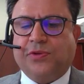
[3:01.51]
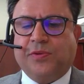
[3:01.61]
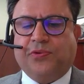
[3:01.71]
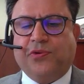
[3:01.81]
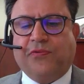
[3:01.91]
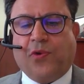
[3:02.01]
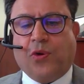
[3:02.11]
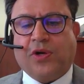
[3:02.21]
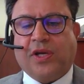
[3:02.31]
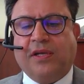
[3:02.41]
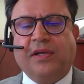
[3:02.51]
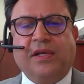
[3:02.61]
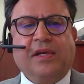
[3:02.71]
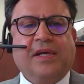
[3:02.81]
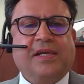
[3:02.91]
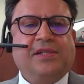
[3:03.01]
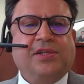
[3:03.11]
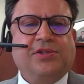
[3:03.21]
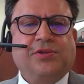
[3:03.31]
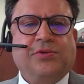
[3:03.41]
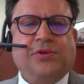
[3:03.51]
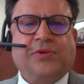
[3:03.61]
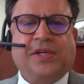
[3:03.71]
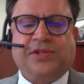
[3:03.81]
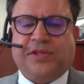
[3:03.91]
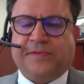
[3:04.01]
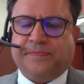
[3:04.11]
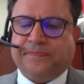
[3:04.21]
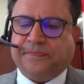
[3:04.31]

improve organ and tissue donation.